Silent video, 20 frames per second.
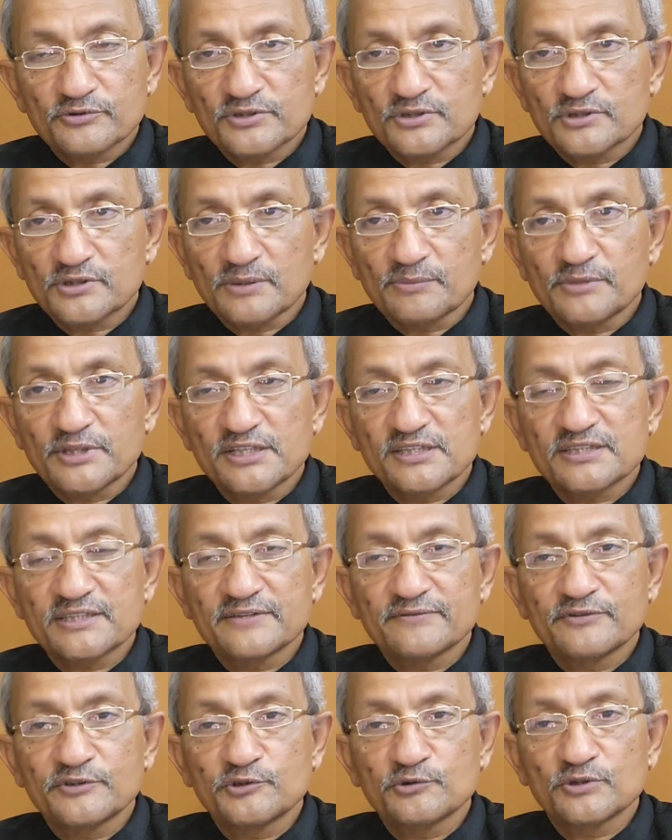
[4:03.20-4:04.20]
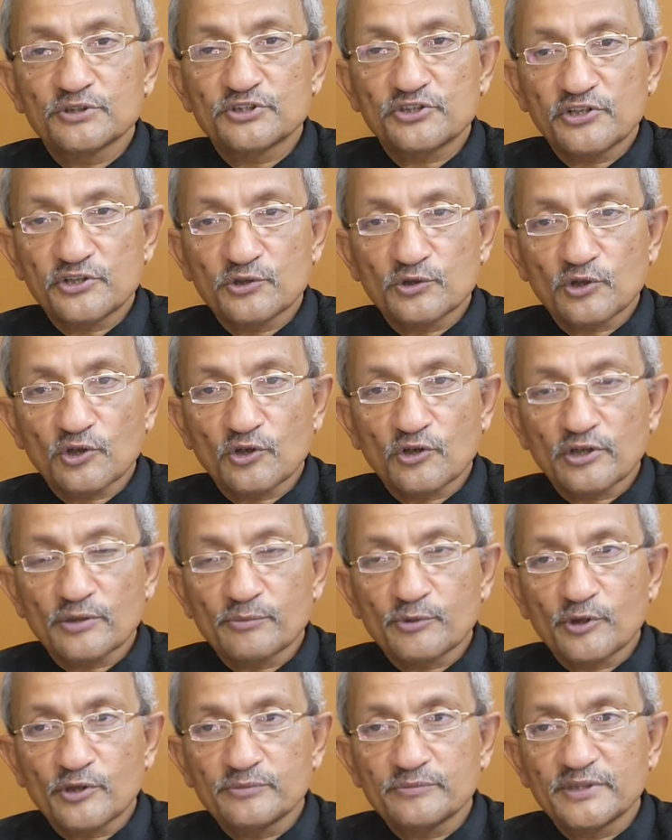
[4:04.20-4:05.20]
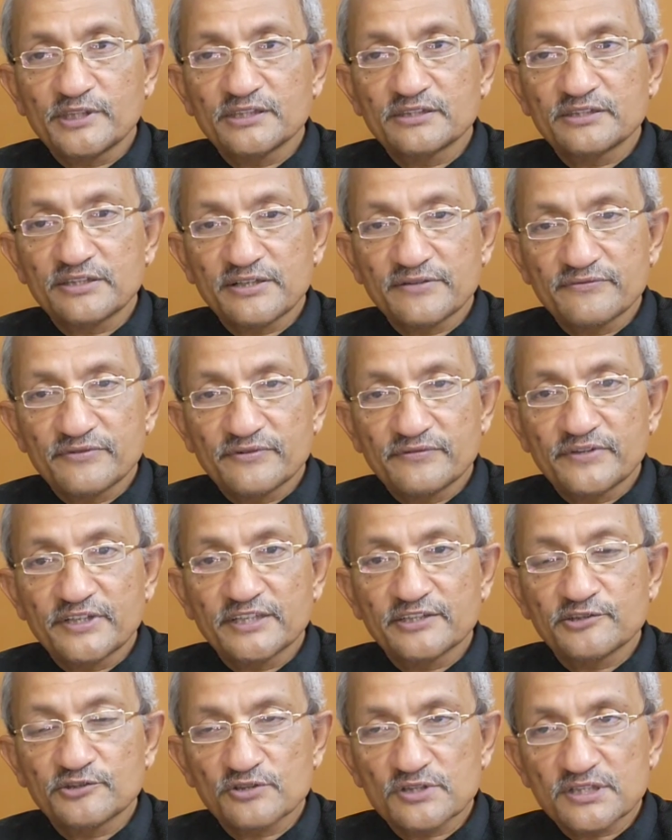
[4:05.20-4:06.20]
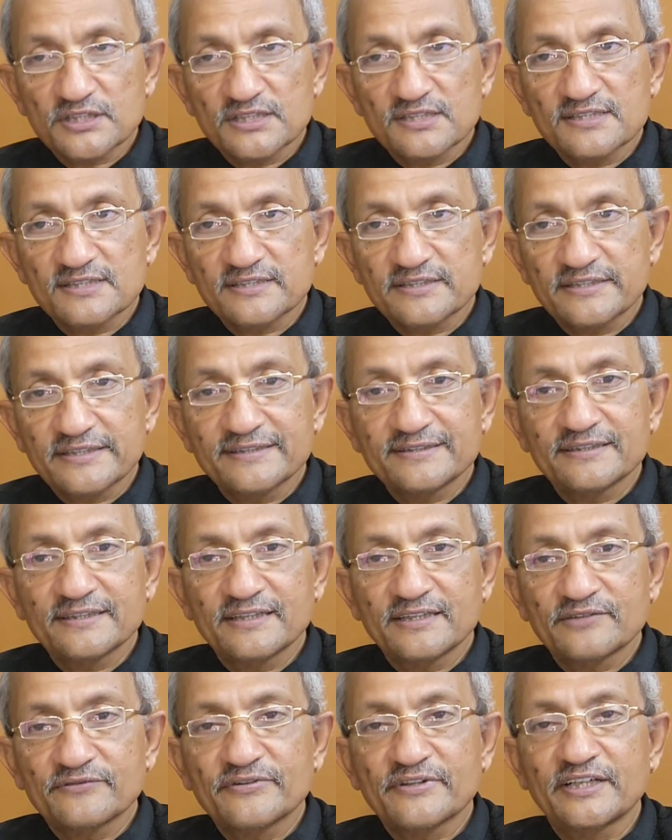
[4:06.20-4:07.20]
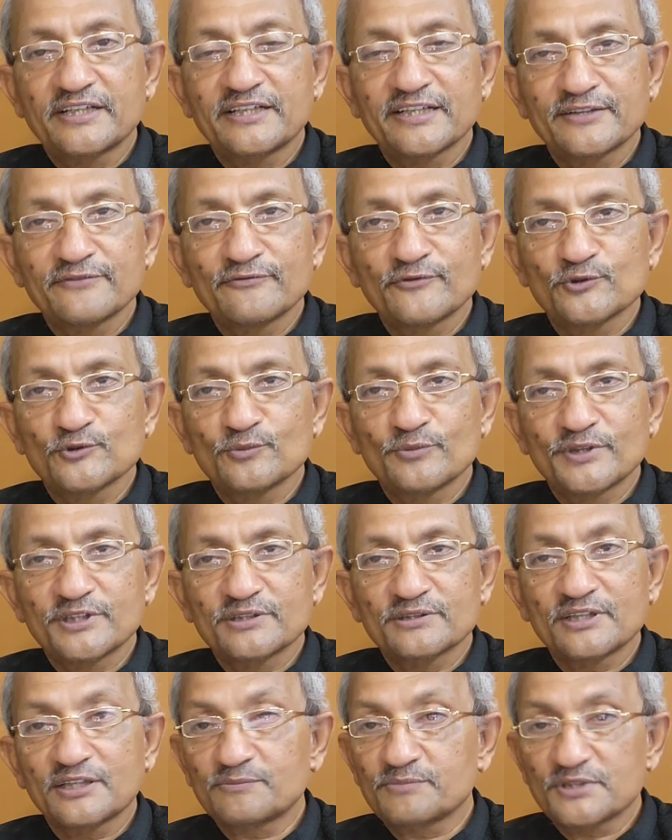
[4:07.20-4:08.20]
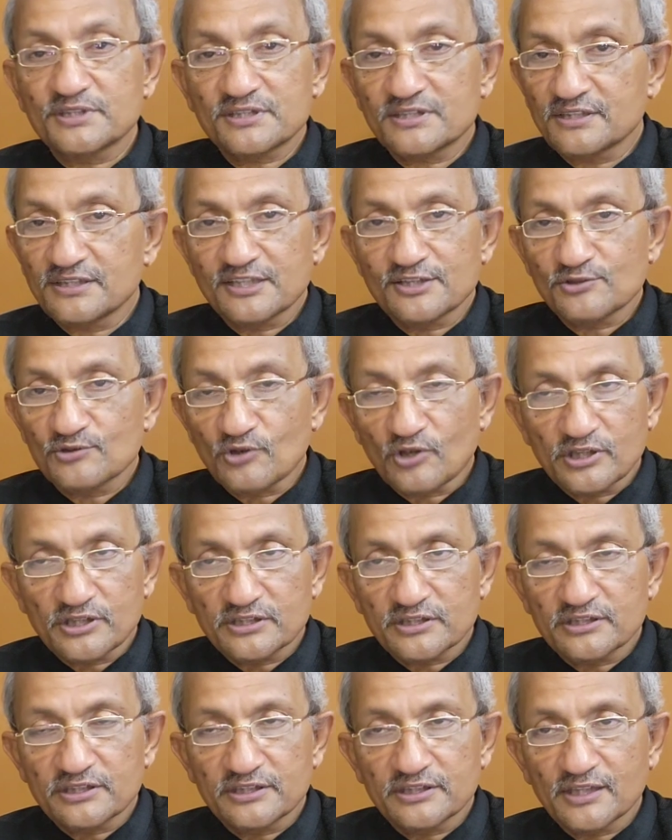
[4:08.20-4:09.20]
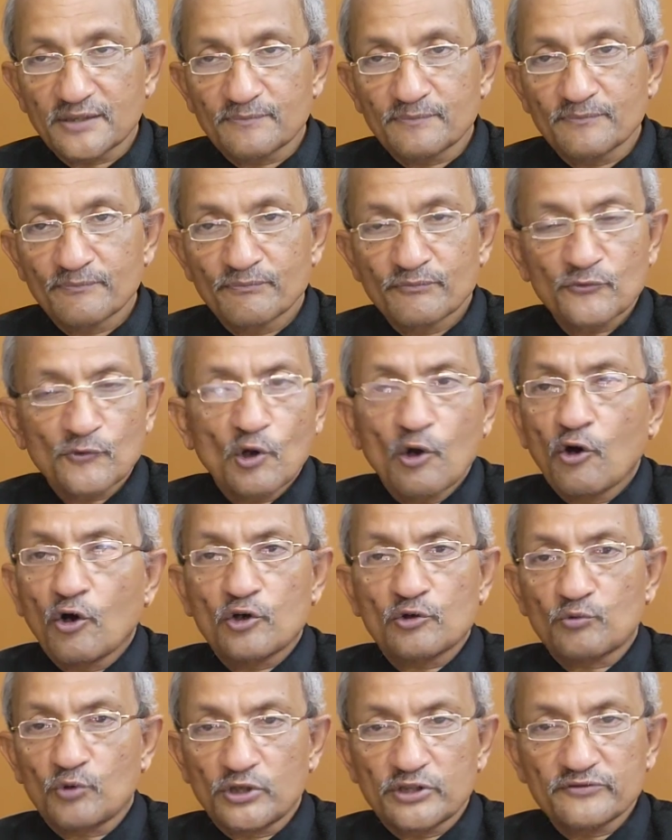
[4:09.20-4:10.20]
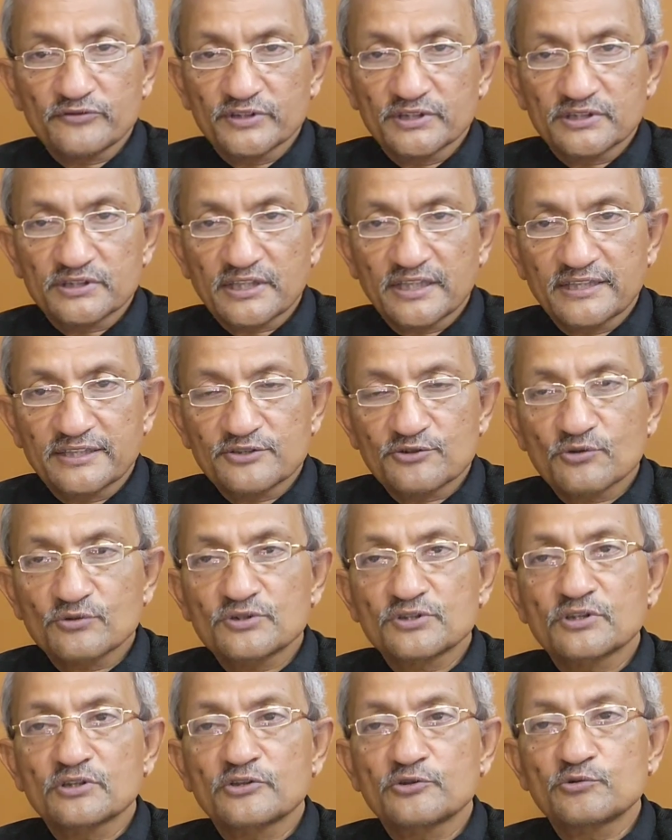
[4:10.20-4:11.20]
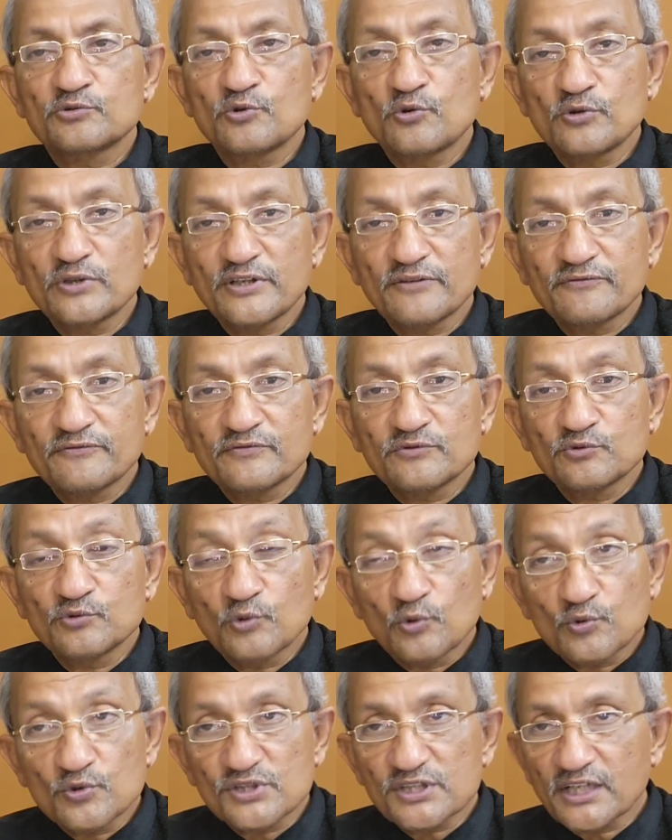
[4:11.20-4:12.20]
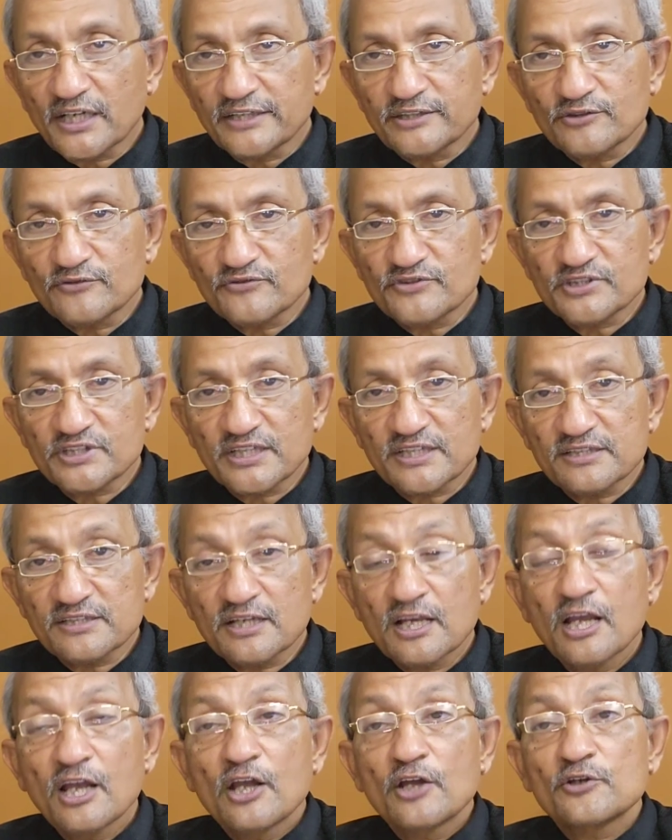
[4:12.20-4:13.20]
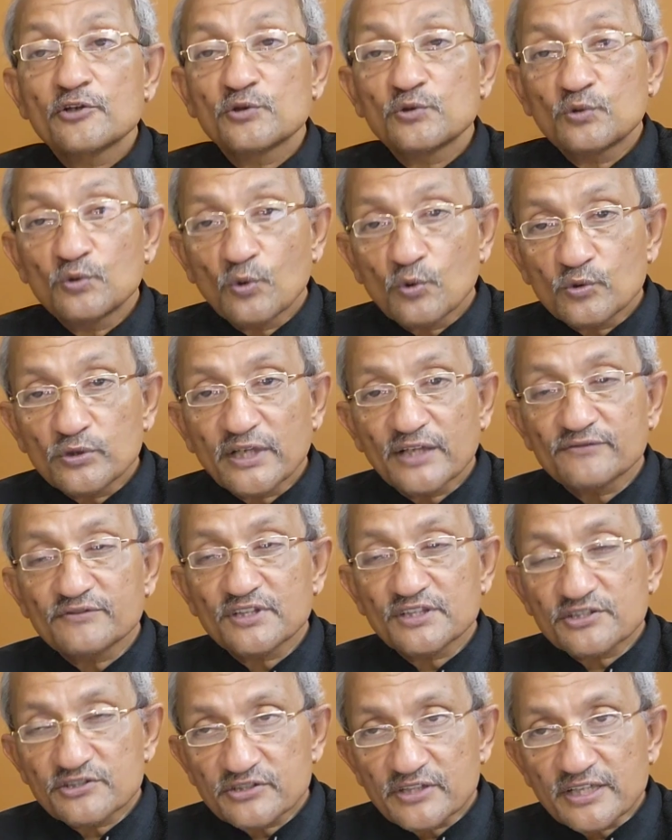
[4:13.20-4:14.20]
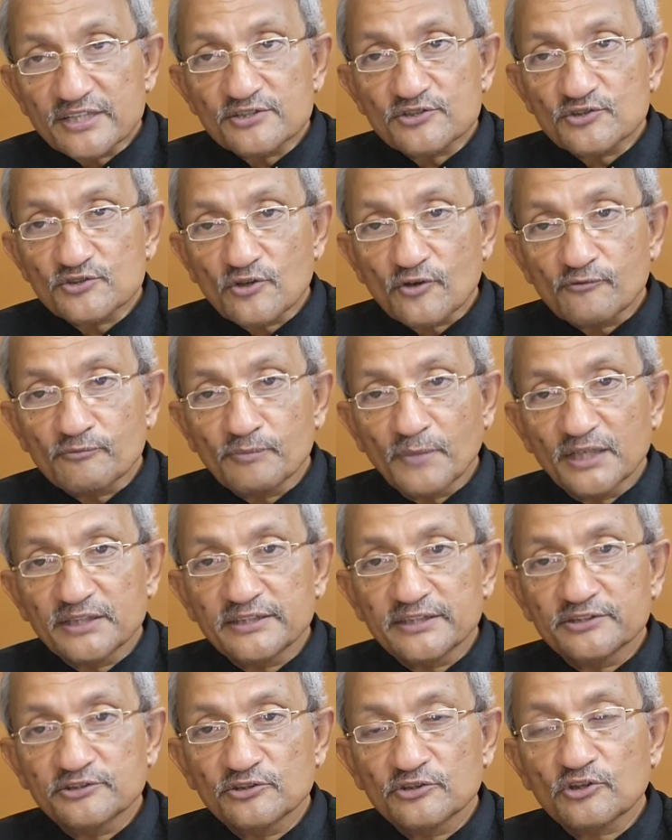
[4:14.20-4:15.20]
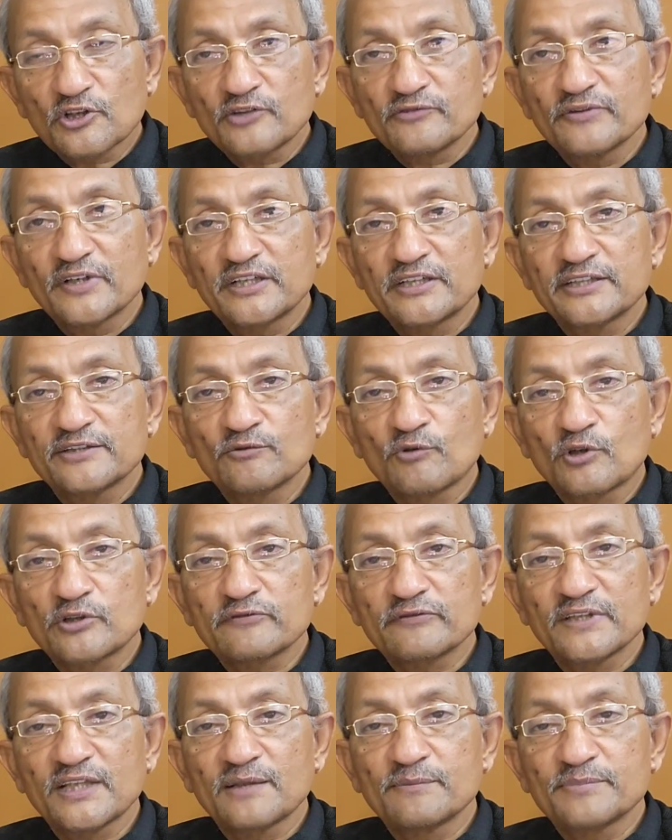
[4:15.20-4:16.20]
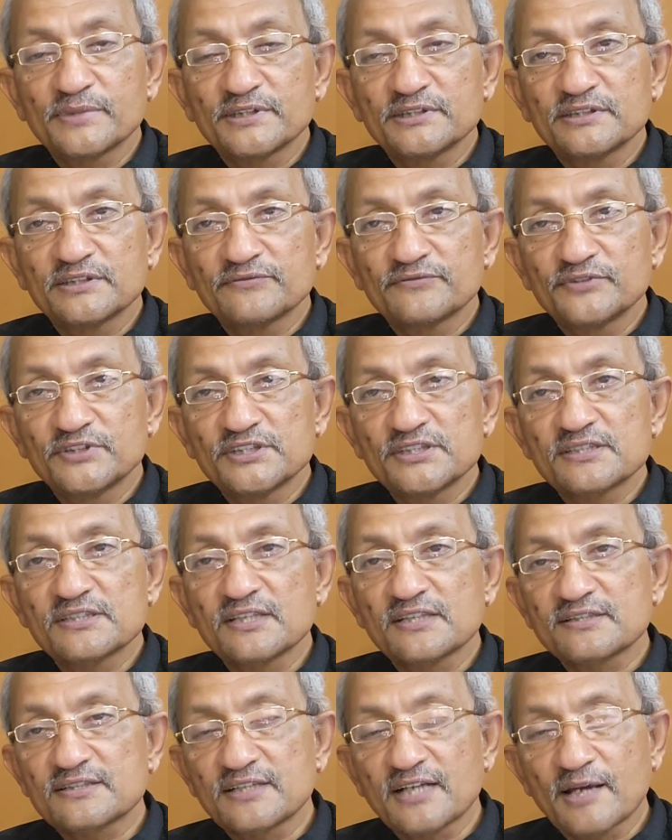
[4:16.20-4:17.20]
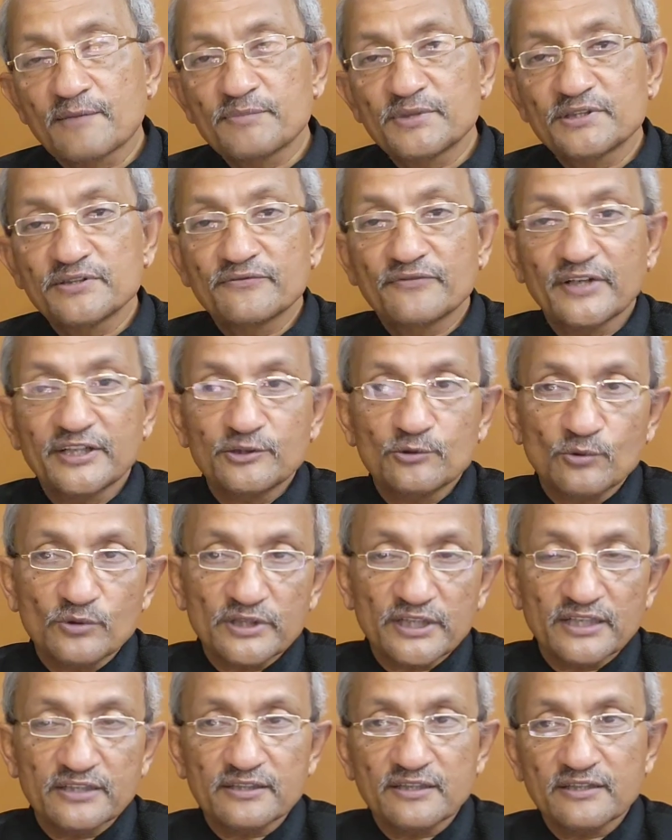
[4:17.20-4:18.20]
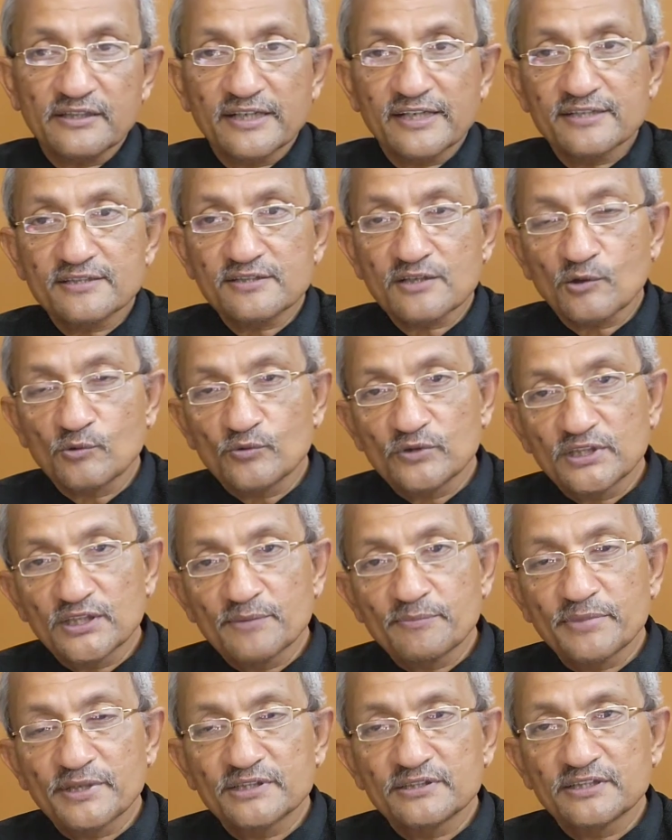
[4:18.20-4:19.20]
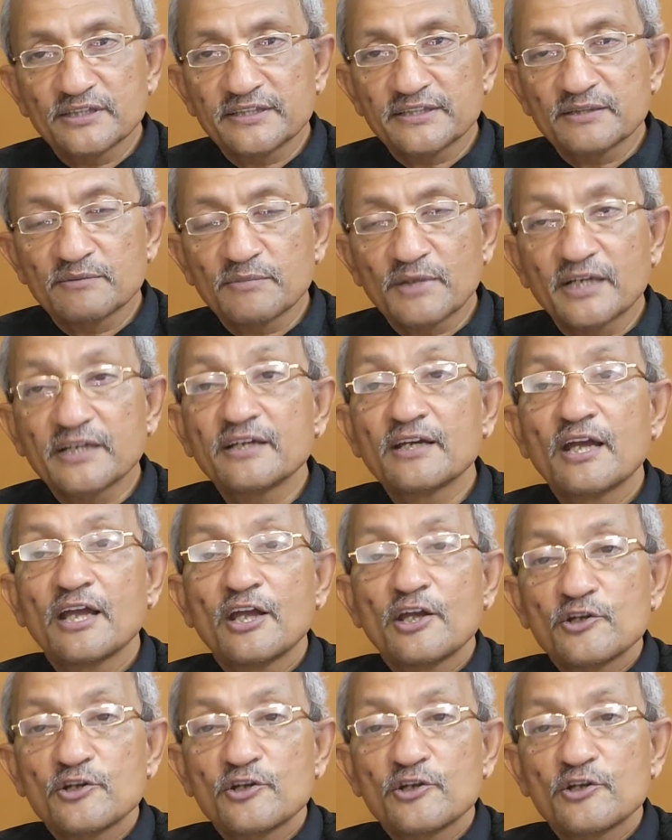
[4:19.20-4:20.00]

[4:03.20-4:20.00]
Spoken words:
Somebody has given you a 3 o'clock appointment, 3:15, you're still sitting there fretting, fuming, that person has not turned up or whatever, right? So you don't have those kind of stress. You don't have the stress of money. You're not worried what will happen if this doesn't happen, if I don't get a raise, how will I pay the EMI?